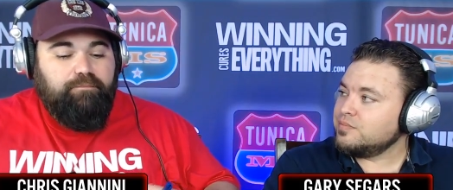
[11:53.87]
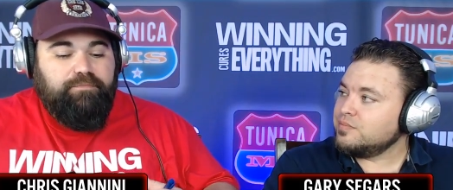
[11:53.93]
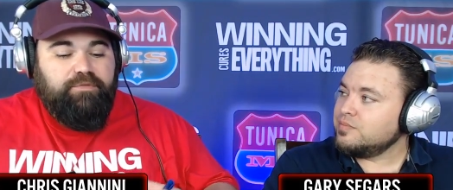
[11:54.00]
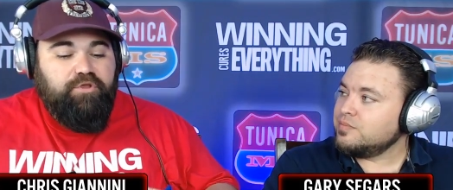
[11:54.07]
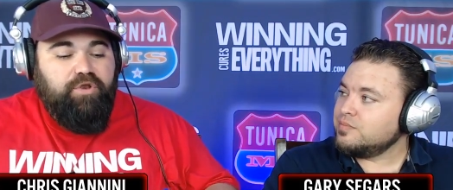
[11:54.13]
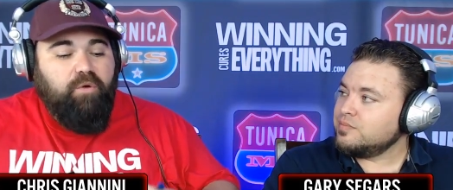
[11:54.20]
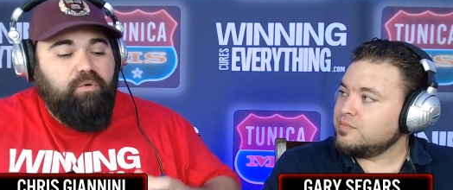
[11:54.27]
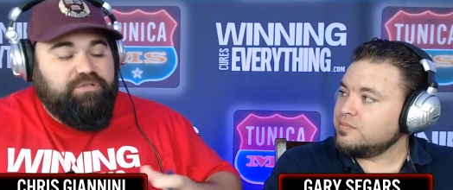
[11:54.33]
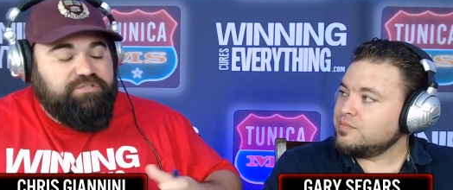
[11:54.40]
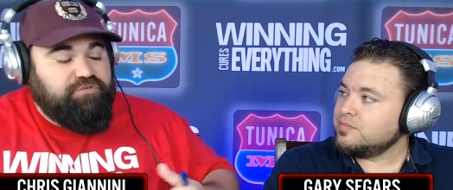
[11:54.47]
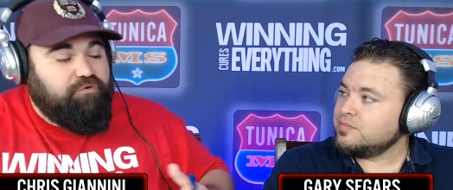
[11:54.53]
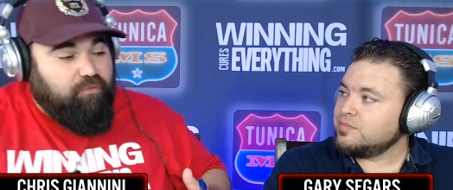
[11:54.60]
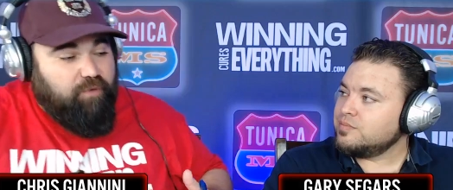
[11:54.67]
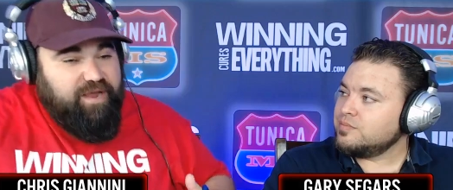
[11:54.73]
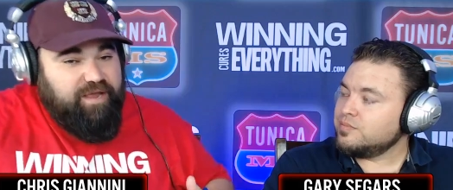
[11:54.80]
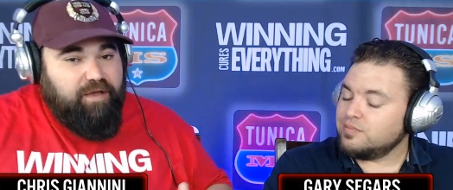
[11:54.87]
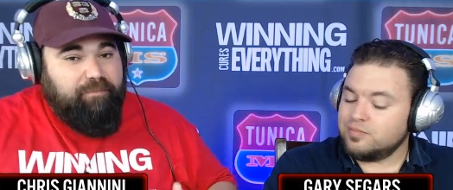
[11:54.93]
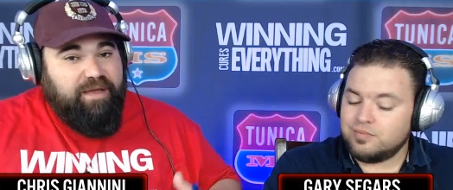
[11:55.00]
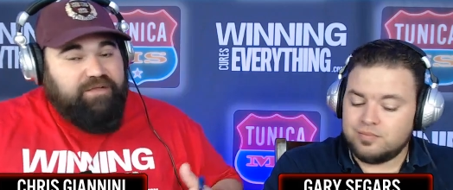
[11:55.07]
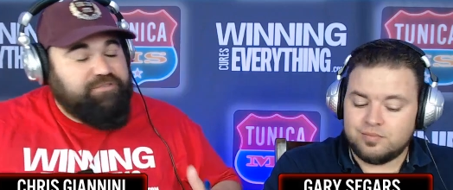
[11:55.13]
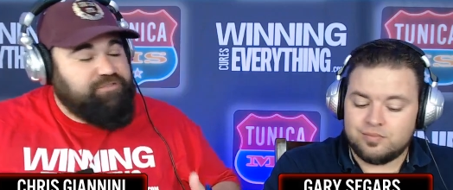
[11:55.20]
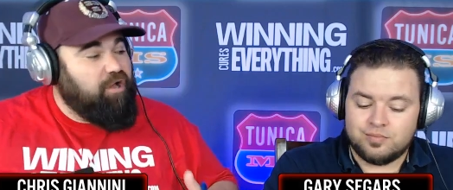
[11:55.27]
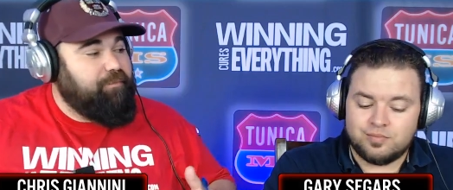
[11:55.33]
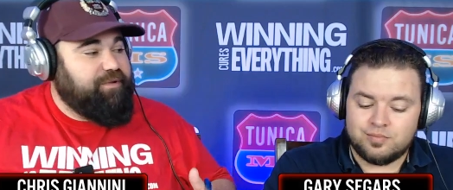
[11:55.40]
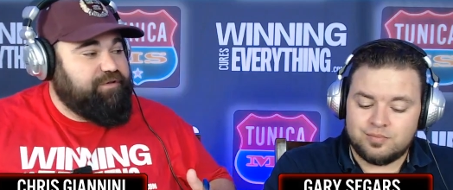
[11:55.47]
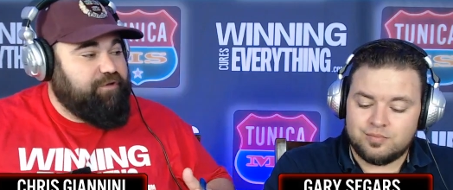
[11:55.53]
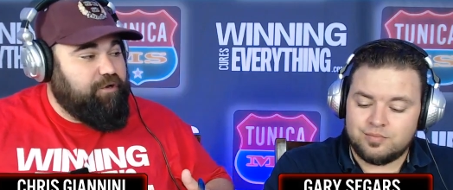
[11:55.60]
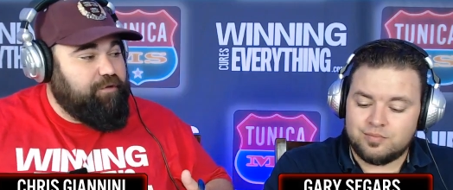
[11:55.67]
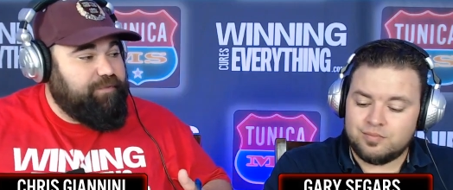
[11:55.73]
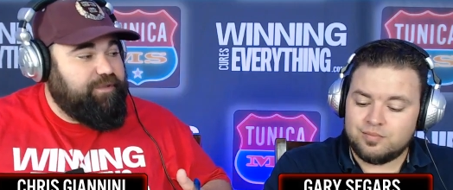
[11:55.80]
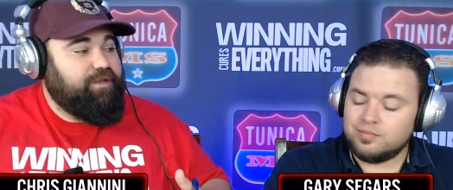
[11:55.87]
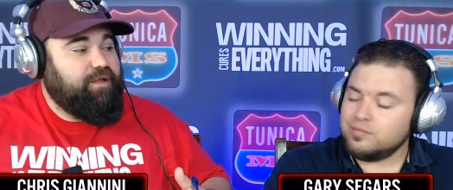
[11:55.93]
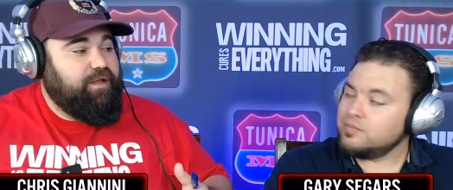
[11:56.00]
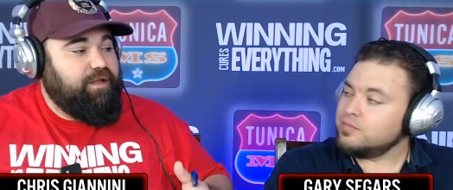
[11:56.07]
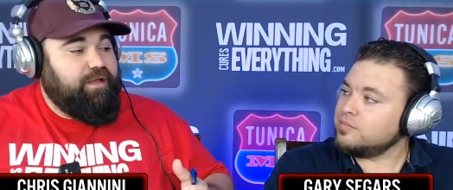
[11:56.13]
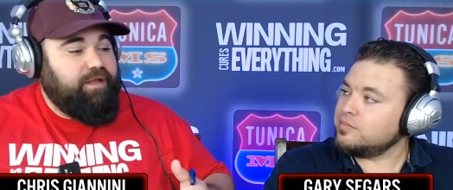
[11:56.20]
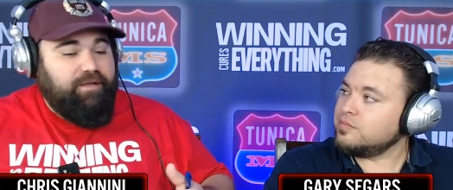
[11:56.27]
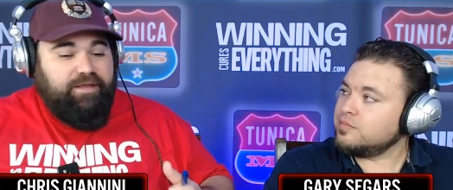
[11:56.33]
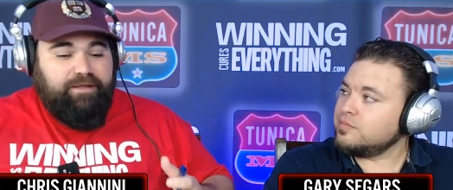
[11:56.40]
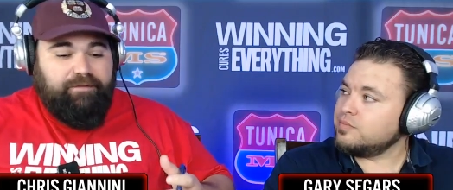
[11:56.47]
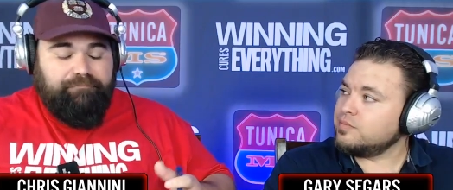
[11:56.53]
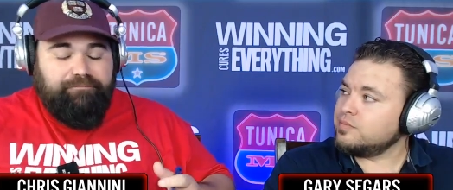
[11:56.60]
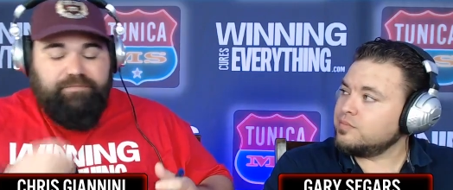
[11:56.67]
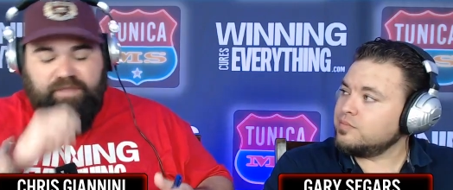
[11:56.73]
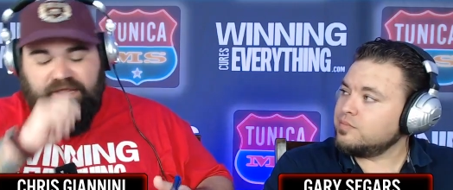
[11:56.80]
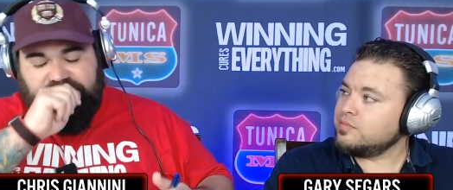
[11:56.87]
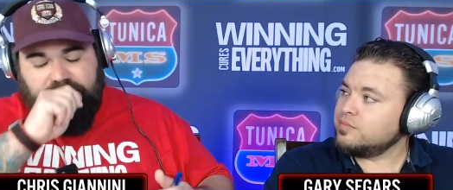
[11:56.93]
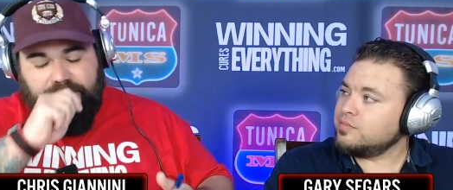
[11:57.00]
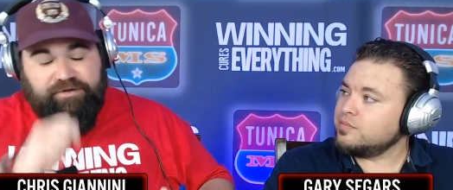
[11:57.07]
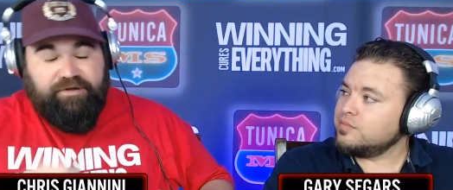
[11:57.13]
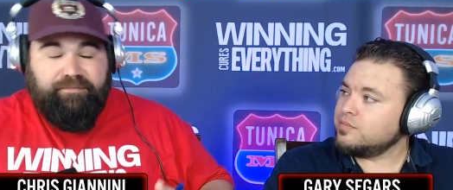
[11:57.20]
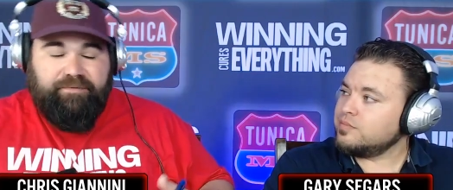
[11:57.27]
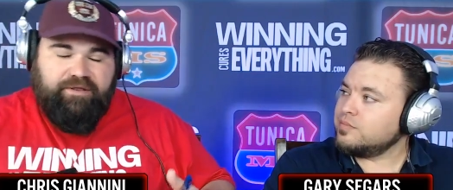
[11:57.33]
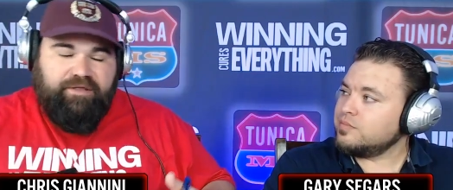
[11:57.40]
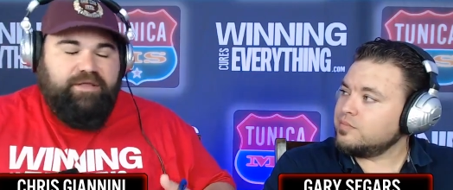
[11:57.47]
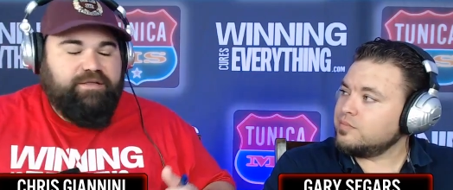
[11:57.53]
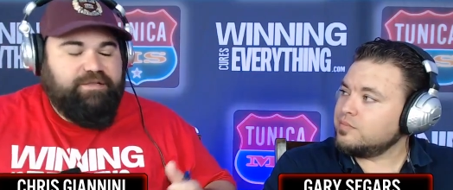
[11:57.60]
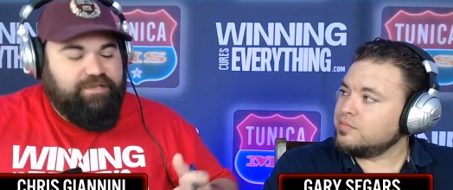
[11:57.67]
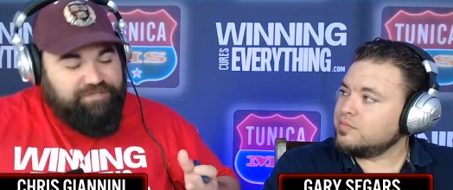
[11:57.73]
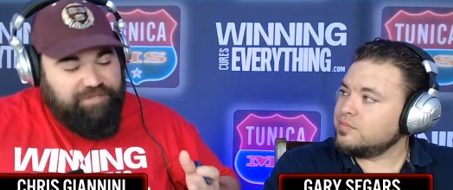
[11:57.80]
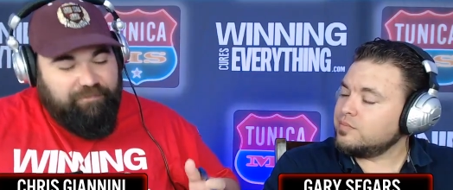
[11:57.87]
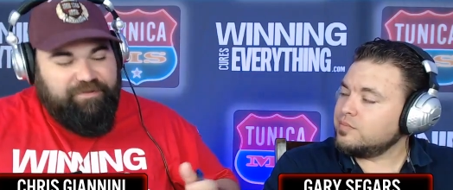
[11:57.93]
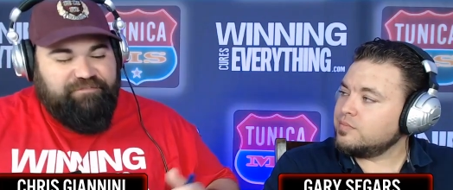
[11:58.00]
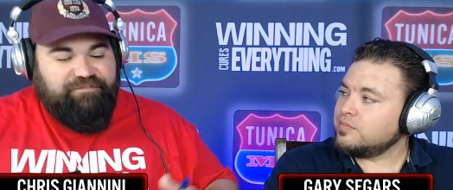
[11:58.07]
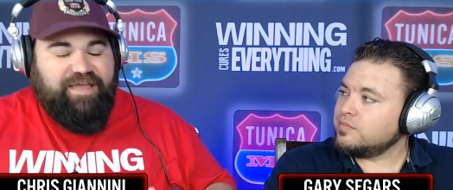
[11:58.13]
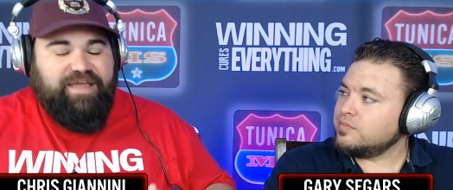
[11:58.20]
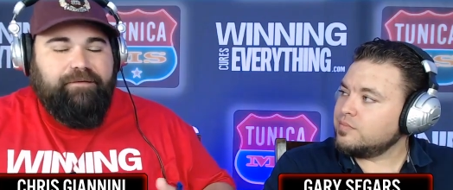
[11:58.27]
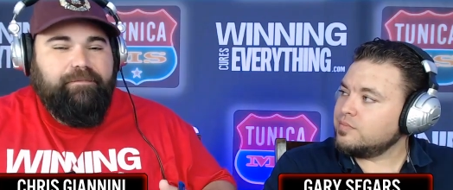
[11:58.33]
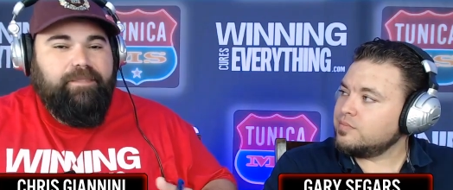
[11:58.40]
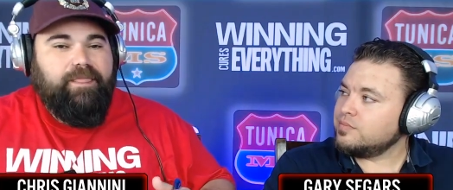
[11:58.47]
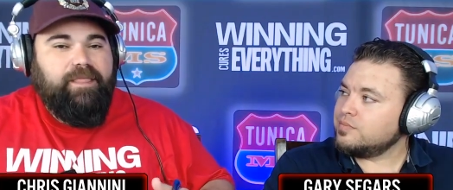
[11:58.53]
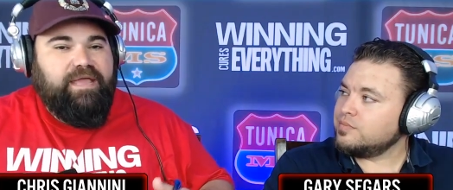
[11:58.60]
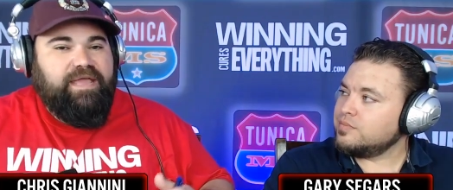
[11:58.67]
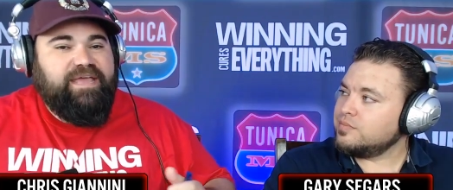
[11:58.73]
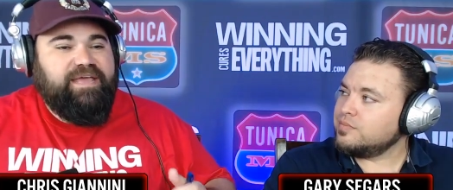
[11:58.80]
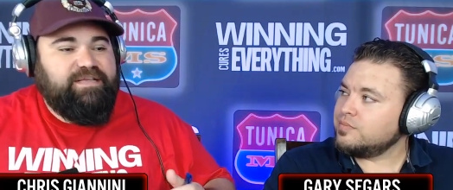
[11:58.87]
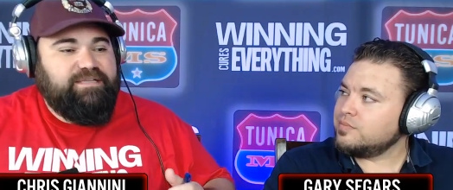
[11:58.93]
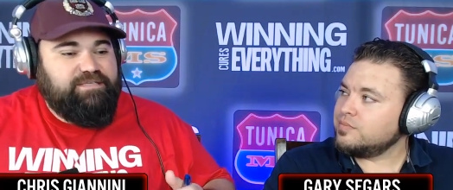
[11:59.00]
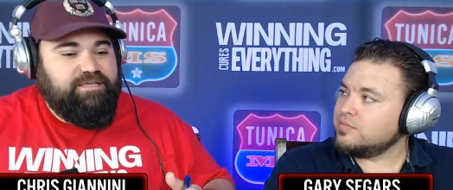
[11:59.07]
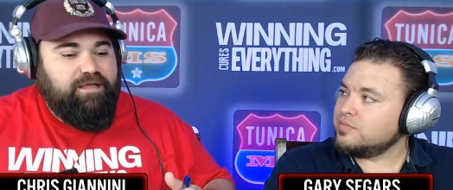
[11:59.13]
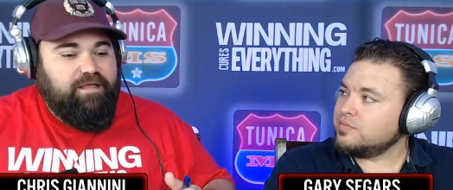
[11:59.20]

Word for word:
Speaker 1: You know what's great about Sean McVay is